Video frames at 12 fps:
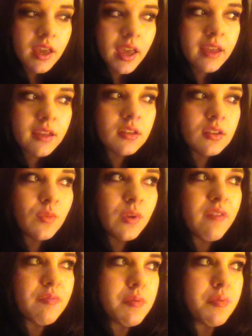and we
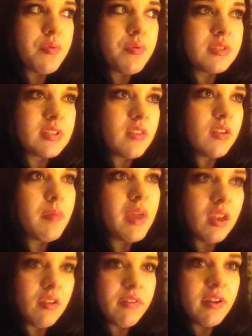have people who are sitting there
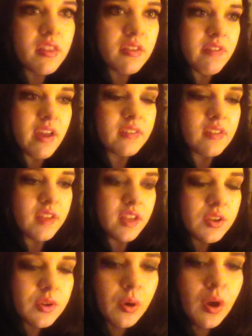making fun of the fact that they
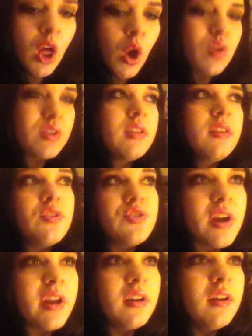do, or sitting there
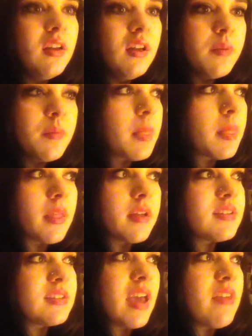trying to
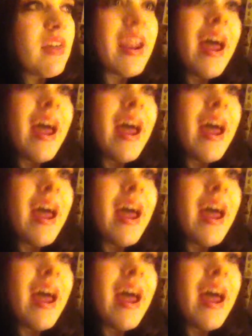say that